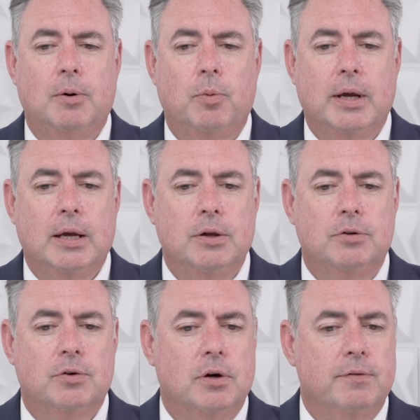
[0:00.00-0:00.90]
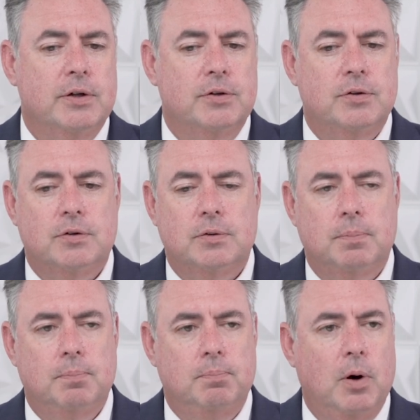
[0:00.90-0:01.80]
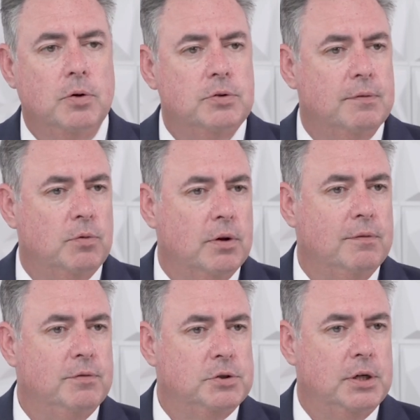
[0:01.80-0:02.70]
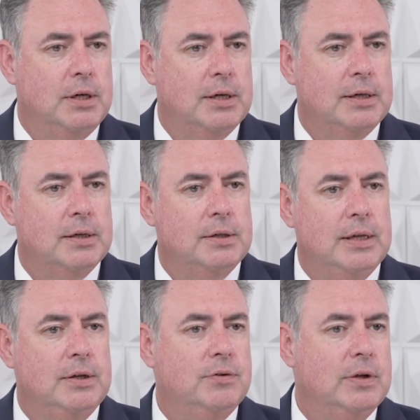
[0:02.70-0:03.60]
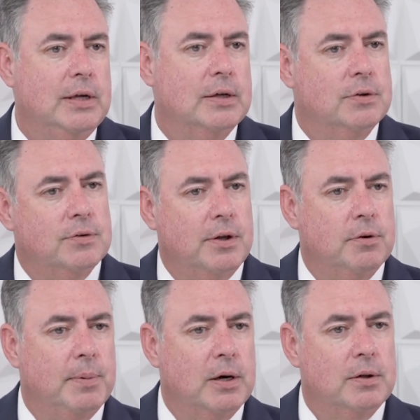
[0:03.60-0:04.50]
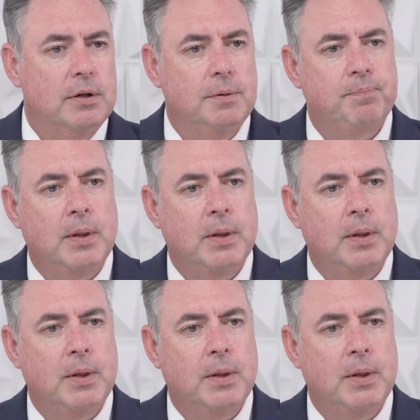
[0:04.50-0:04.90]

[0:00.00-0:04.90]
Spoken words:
We service most of Northern Virginia, DC, and Southern Maryland.